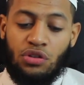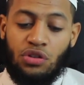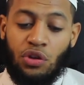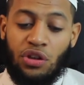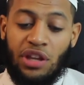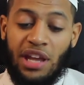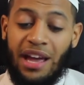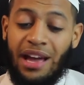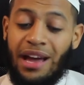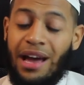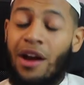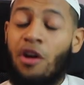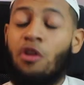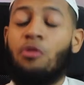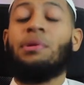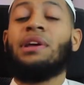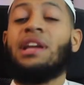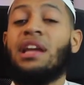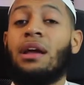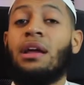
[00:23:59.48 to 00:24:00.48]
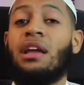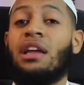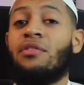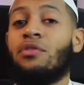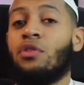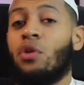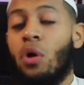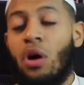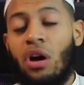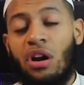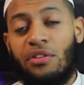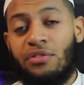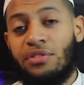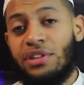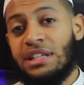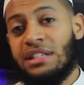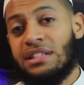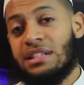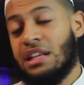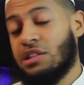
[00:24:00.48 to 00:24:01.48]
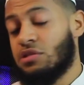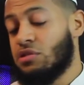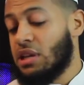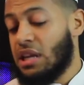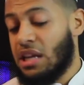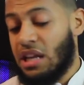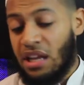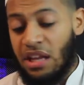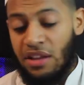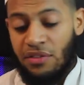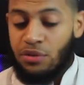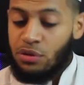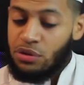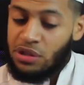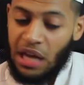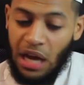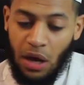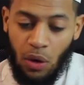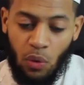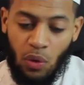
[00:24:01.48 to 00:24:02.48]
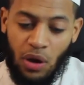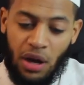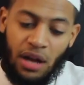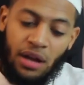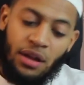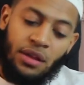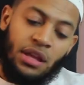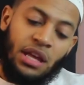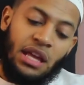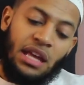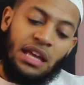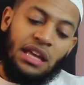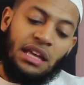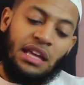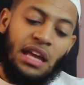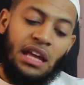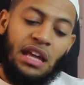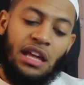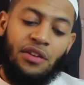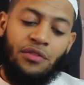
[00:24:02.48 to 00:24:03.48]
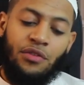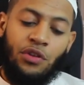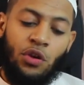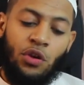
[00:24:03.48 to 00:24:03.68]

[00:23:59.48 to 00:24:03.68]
yeah, Arabic can give you all of this. Literally, it can give you taqwa. It can give